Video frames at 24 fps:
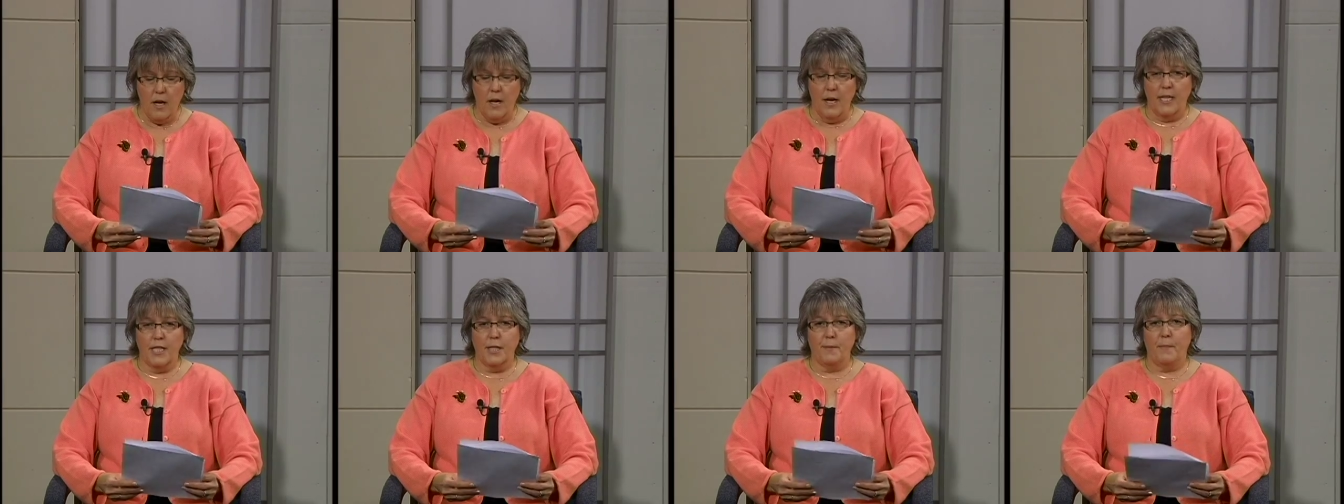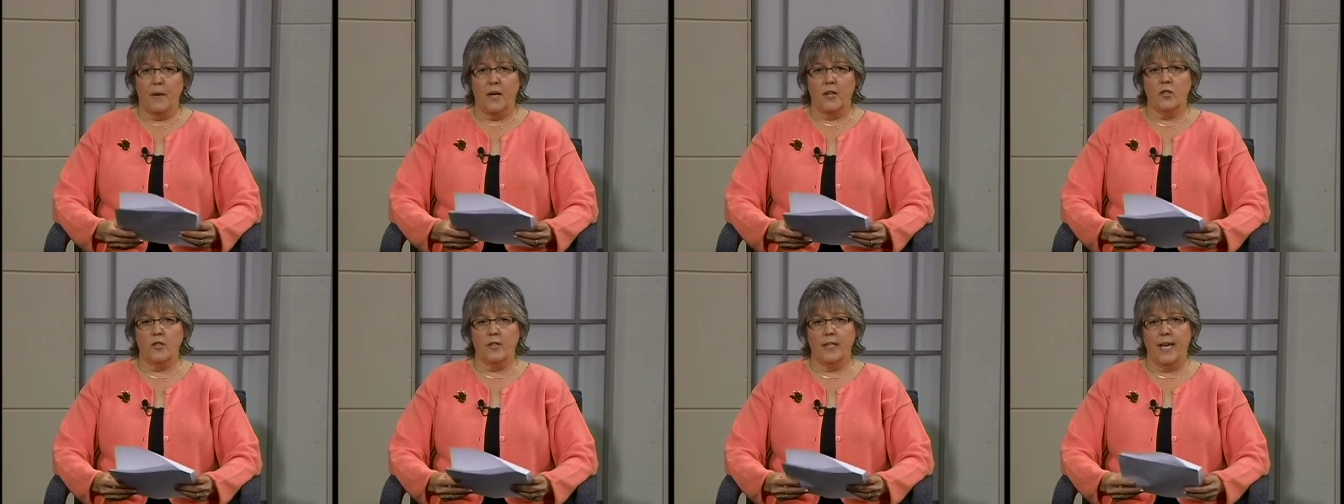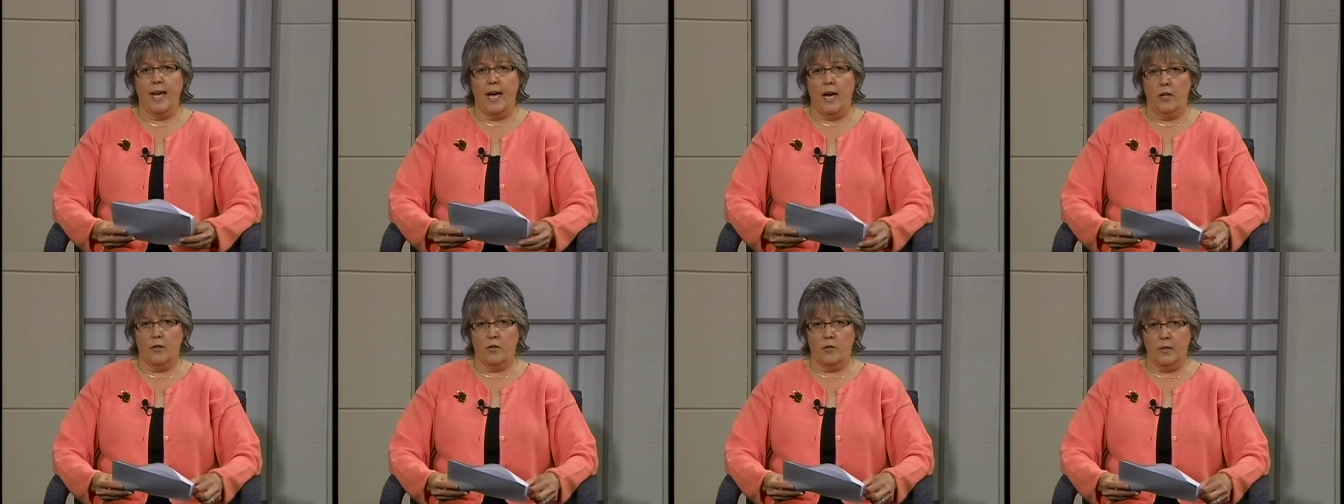especially
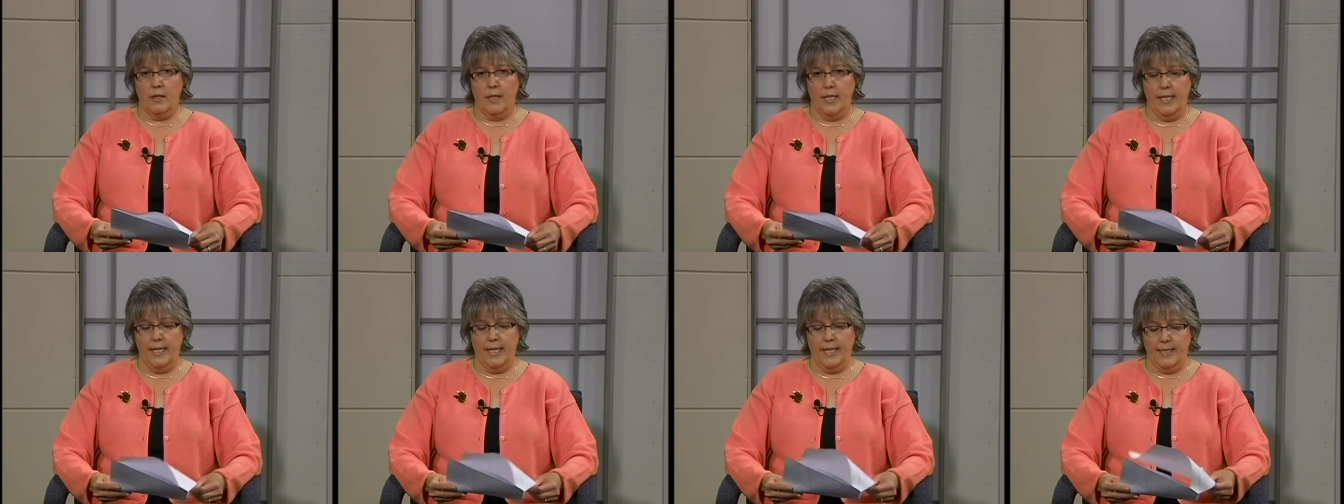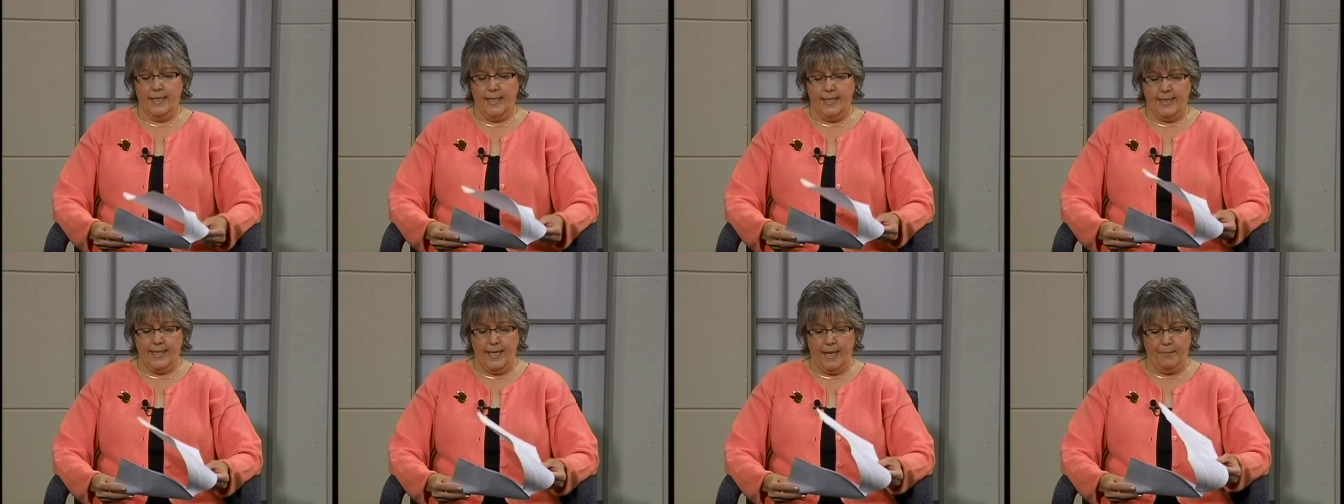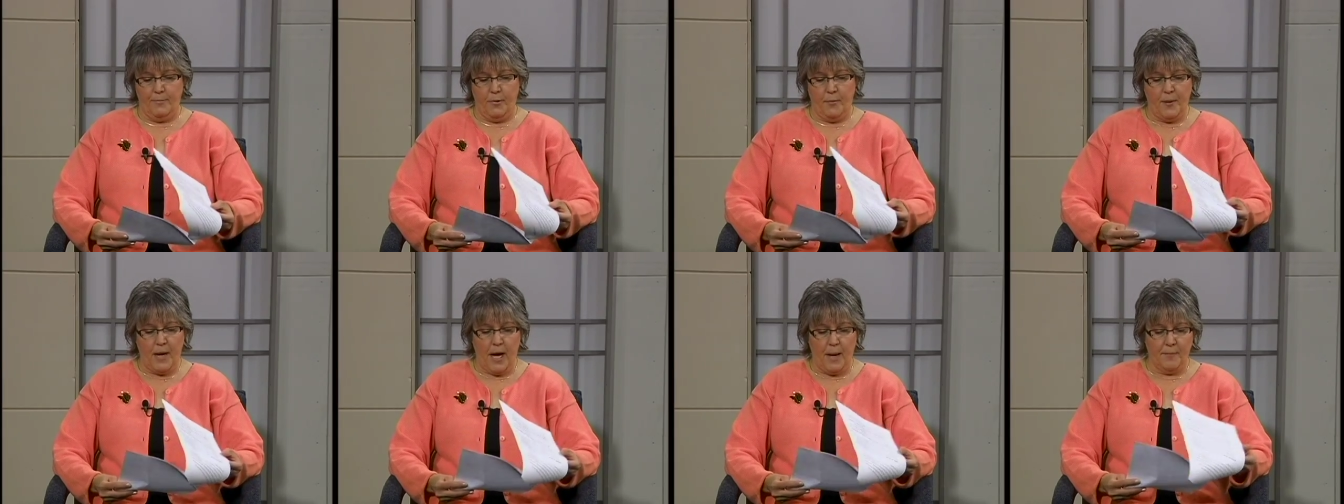elderly and
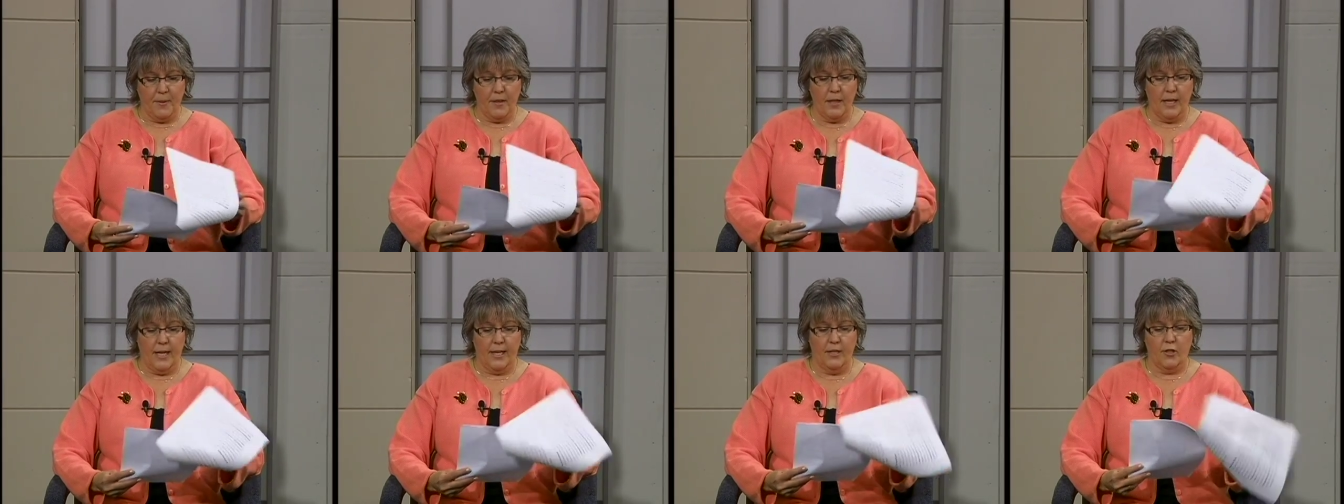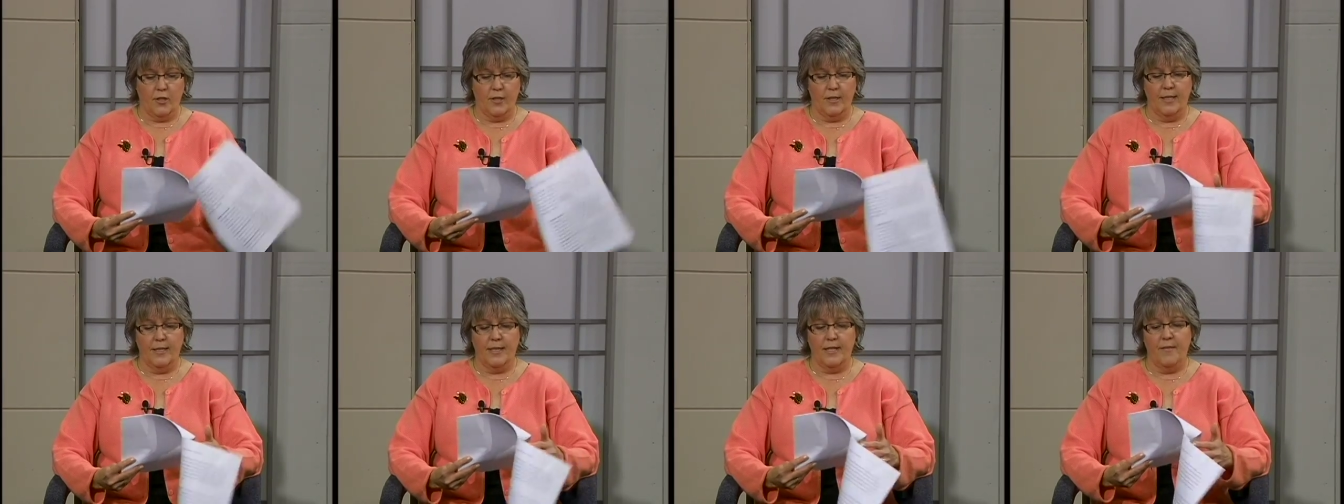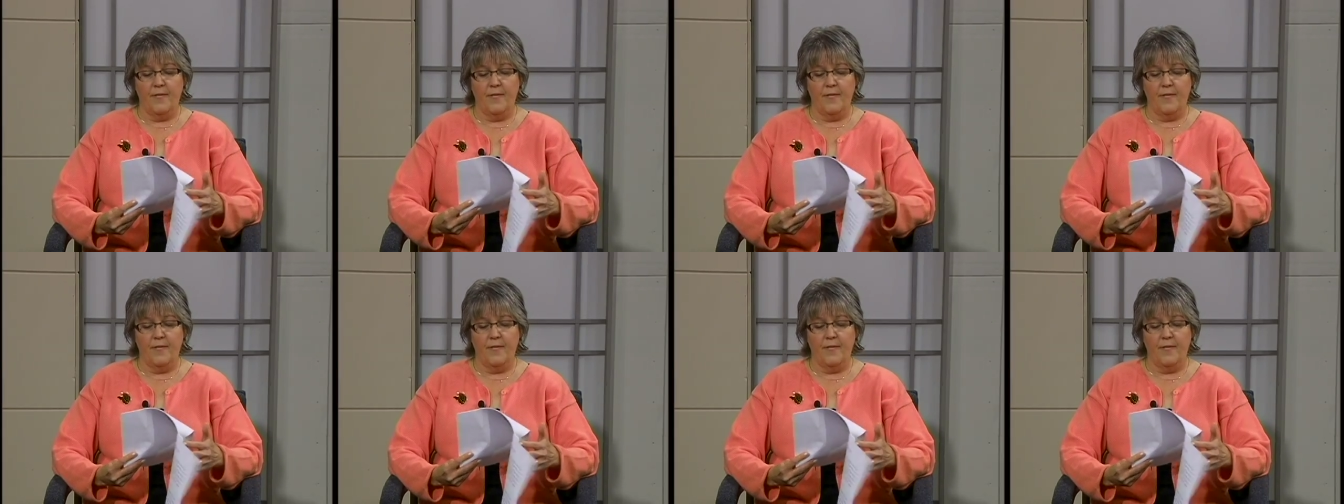disabled populations,